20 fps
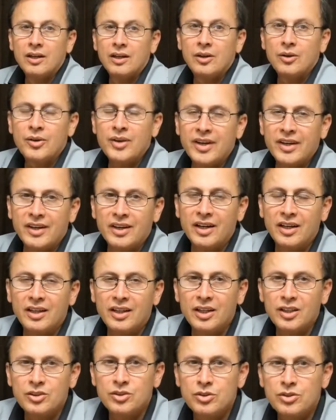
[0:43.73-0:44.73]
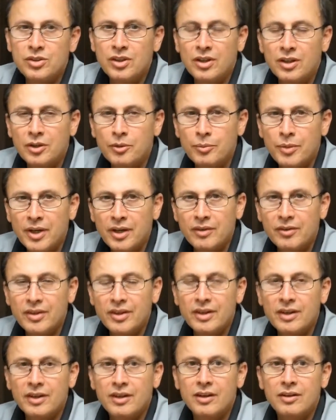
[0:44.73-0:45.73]
Okay, I like to talk about
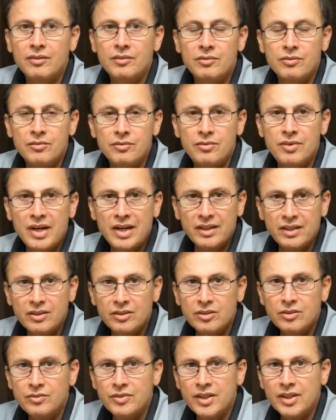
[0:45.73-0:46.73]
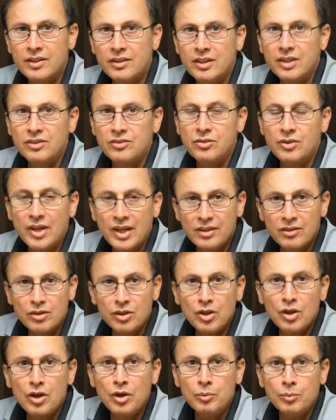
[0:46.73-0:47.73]
a varicose vein that's rather
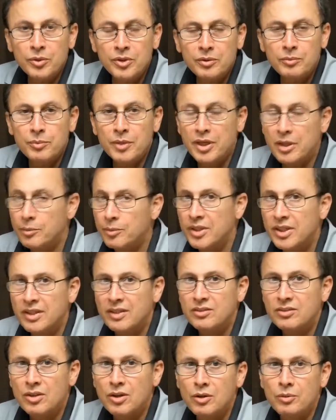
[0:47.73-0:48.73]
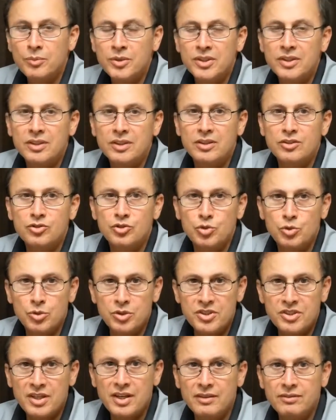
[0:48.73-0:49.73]
common, maybe as common as short
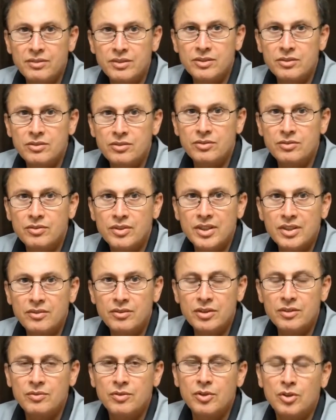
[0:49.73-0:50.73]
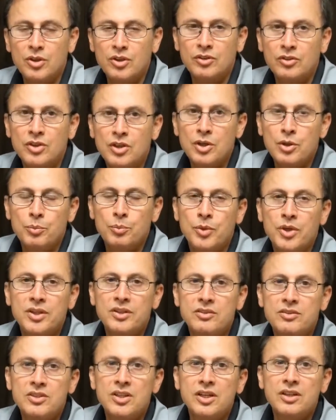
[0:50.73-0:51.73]
saphenous vein reflux, but
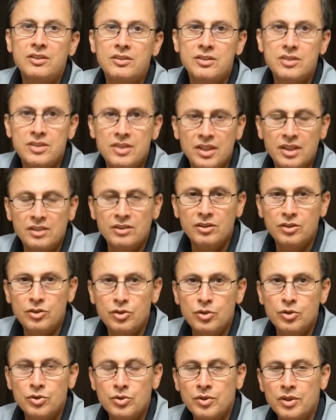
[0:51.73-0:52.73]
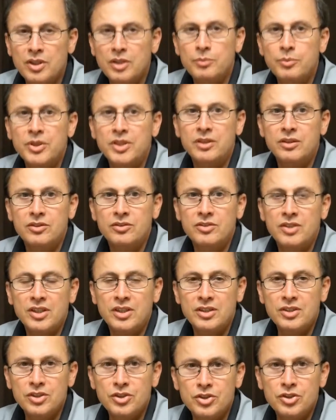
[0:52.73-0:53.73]
is not detected usually because
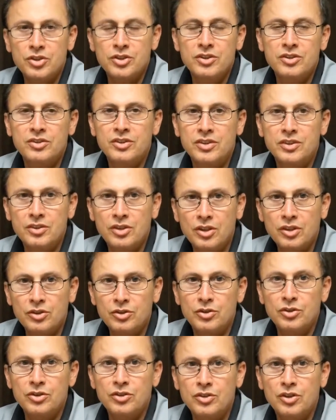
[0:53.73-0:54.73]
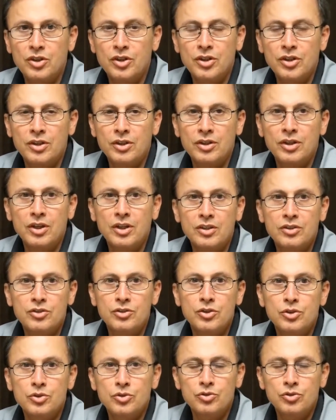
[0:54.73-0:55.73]
technicians and doctors are not
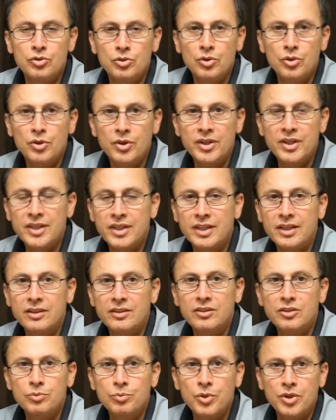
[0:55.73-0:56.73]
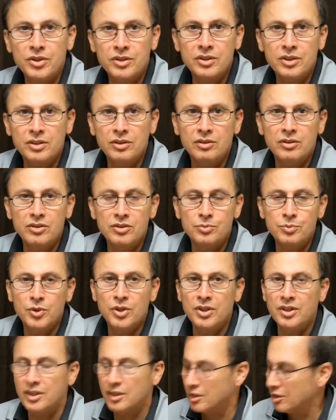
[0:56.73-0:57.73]
used to looking at this particular
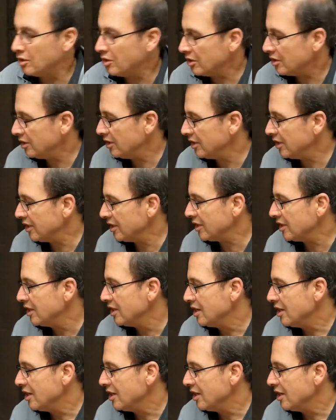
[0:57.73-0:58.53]
spot. At our clinic,